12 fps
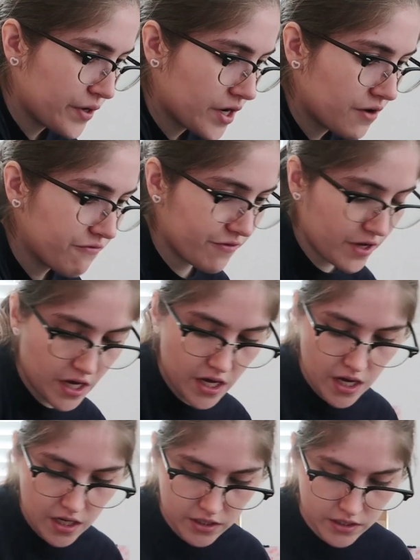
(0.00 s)

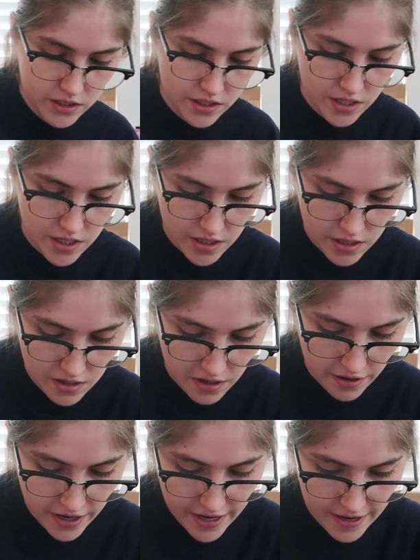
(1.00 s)
Perfect.
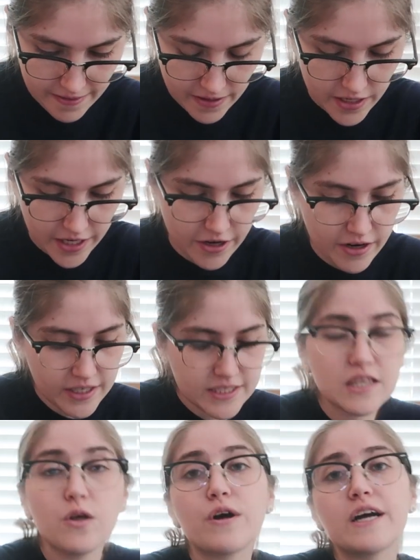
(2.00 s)
All right, and then here
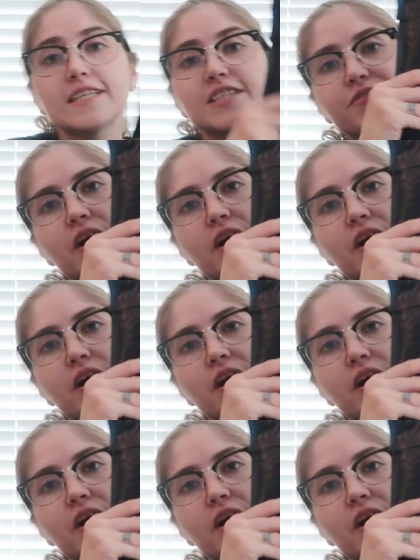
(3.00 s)
is Laura's